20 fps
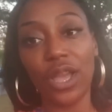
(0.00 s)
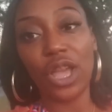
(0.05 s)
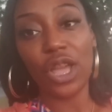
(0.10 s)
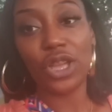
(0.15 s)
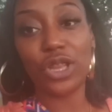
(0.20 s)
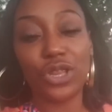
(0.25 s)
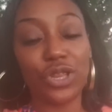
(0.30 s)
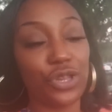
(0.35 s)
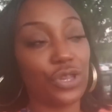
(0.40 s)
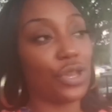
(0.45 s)

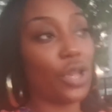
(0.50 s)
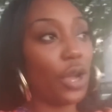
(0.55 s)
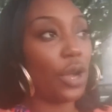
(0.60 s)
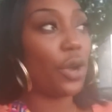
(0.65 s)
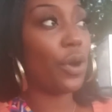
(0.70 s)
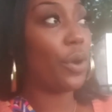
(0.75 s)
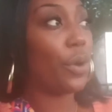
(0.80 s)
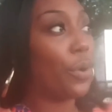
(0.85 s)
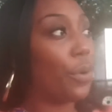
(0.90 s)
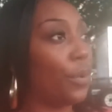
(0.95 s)

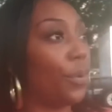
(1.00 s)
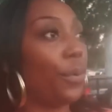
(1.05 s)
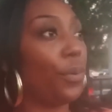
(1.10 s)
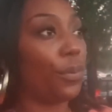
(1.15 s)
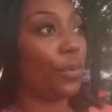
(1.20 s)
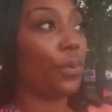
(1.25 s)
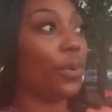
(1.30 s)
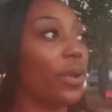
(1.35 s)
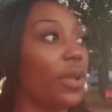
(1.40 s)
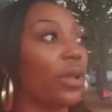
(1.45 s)

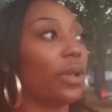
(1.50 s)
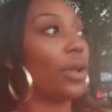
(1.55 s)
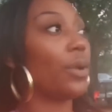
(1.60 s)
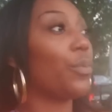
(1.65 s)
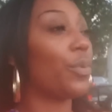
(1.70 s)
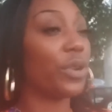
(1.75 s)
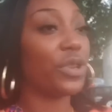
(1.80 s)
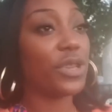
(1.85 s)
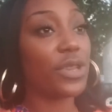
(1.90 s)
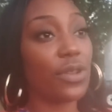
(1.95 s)
so
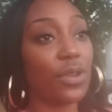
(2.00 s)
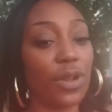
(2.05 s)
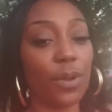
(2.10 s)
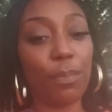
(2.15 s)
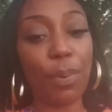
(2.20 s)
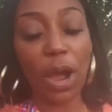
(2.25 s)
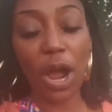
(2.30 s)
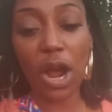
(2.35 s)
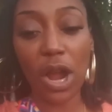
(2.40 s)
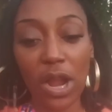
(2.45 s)
we're just gonna
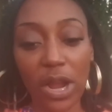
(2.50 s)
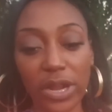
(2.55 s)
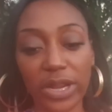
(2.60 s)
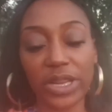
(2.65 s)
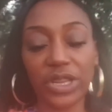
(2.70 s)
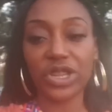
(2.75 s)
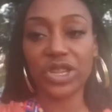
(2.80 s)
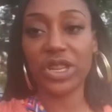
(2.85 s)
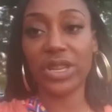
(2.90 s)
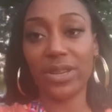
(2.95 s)
park and
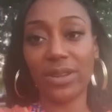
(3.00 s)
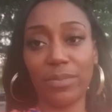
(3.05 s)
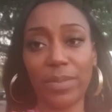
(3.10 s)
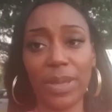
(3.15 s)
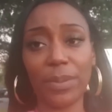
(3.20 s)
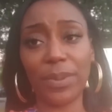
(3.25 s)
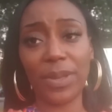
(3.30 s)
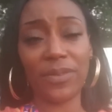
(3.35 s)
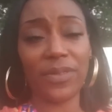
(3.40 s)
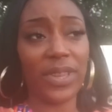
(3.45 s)
chill,
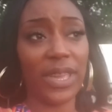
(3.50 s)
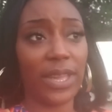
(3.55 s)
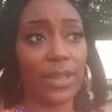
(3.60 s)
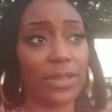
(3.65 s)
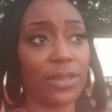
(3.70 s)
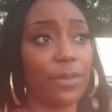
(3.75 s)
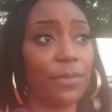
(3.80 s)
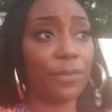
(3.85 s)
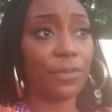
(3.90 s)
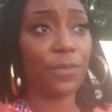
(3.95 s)
maybe even get
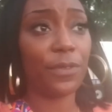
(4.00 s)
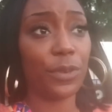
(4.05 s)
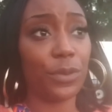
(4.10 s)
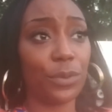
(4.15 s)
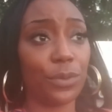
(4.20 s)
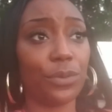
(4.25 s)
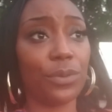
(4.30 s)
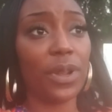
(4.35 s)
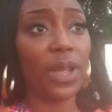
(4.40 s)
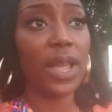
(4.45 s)
some
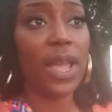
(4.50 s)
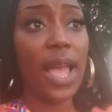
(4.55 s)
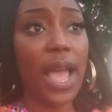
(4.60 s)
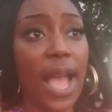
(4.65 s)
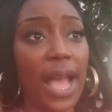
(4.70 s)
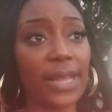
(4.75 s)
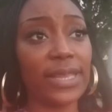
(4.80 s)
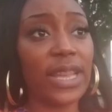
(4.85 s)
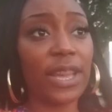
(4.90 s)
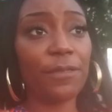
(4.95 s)
food.
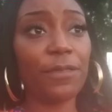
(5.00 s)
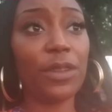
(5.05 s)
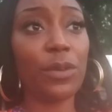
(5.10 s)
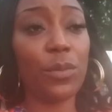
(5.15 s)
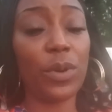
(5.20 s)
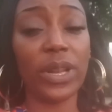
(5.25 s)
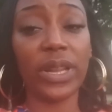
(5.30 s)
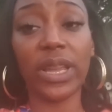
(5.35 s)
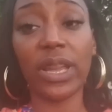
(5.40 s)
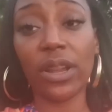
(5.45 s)
I definitely
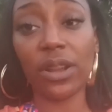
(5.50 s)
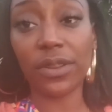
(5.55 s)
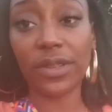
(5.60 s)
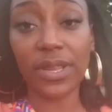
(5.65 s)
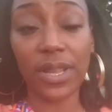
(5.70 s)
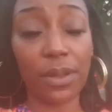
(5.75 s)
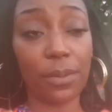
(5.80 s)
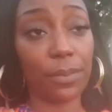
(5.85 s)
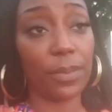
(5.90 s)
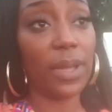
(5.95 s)
want to get her
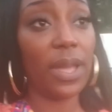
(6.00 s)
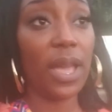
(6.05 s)
some